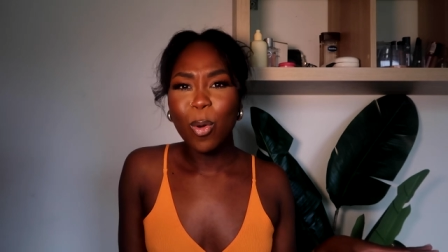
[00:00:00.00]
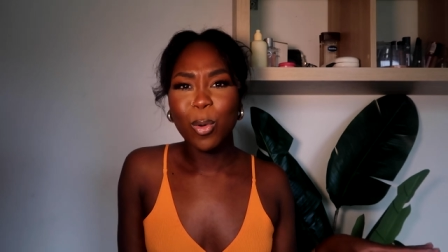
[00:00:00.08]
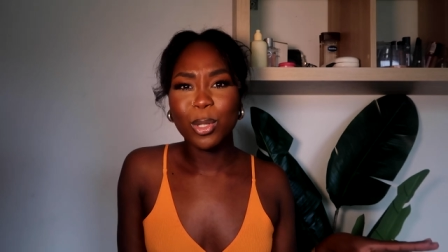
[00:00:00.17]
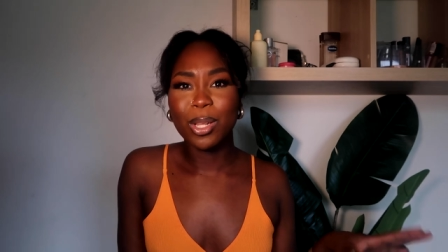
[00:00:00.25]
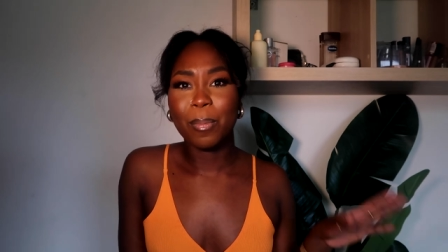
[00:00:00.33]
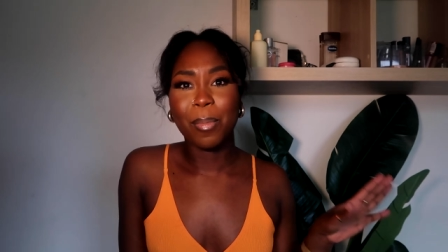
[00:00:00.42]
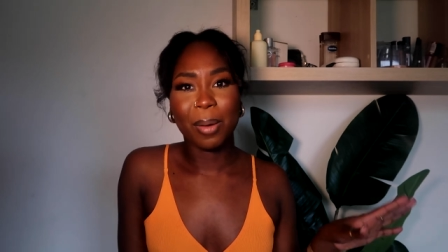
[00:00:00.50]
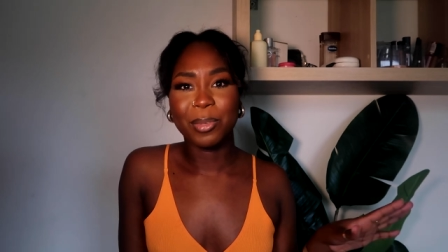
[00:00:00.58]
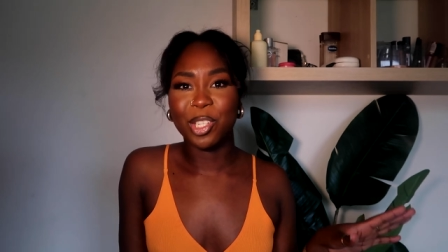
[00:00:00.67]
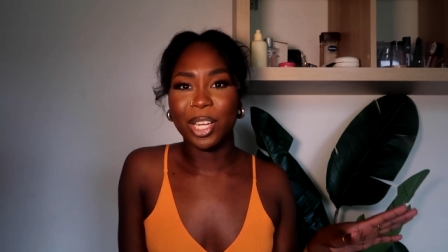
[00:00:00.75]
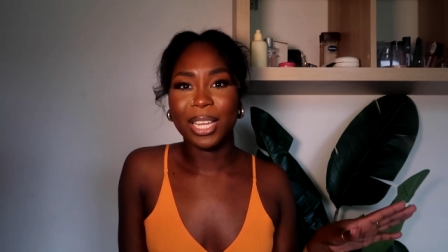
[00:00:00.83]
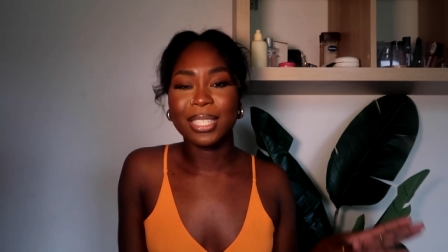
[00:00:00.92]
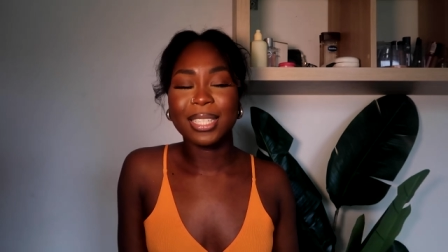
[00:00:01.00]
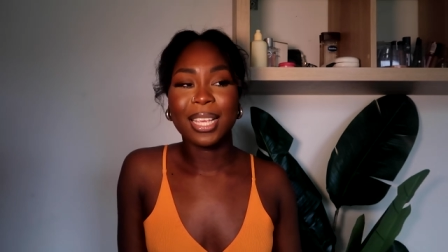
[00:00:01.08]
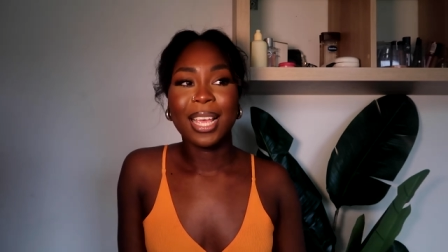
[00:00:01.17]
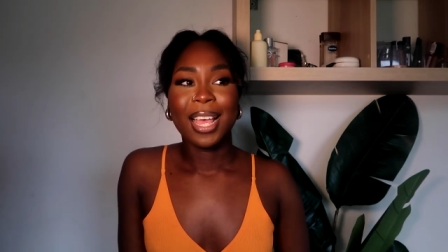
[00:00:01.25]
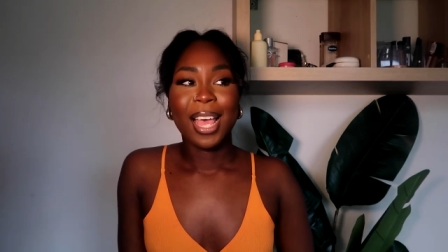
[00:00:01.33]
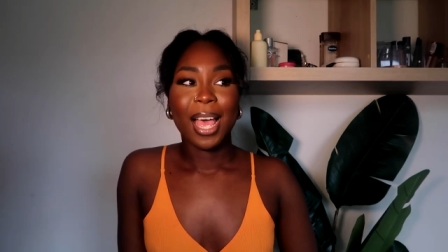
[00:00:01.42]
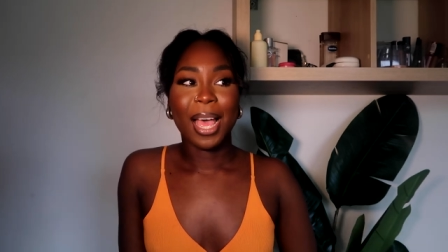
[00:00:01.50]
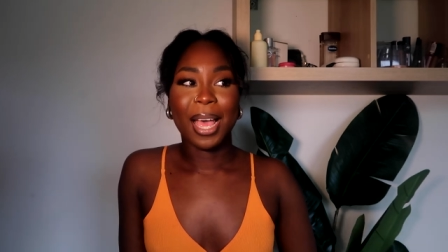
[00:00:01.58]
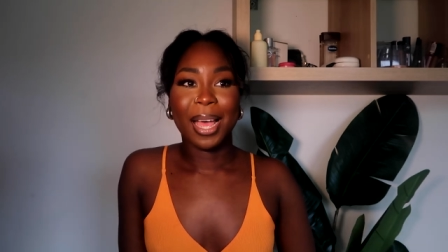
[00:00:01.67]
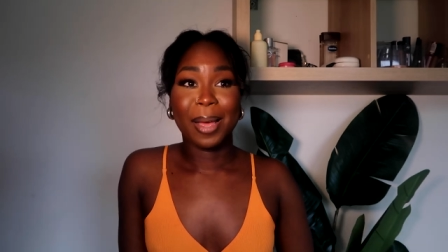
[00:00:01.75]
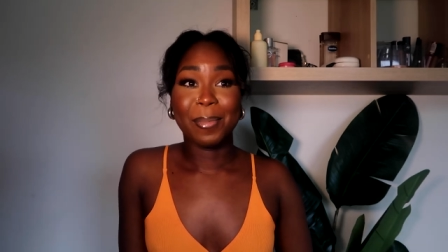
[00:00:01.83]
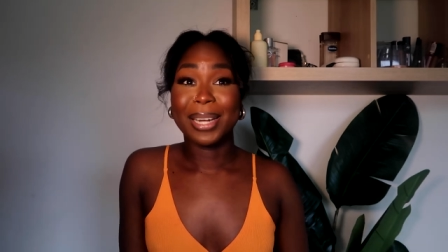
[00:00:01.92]
or some mom jeans
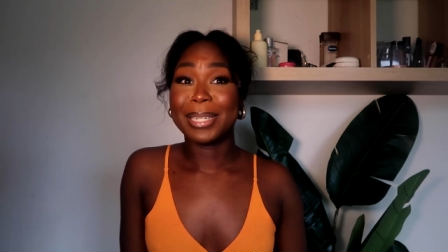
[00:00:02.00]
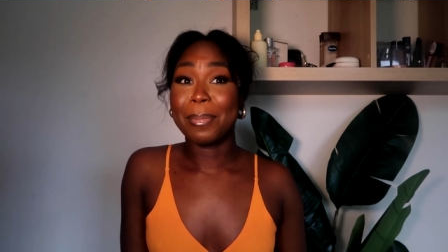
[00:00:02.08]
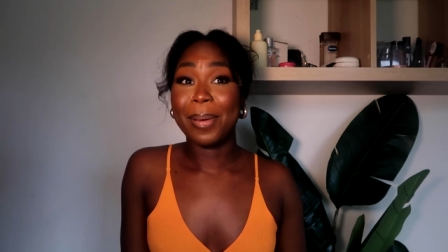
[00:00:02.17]
um,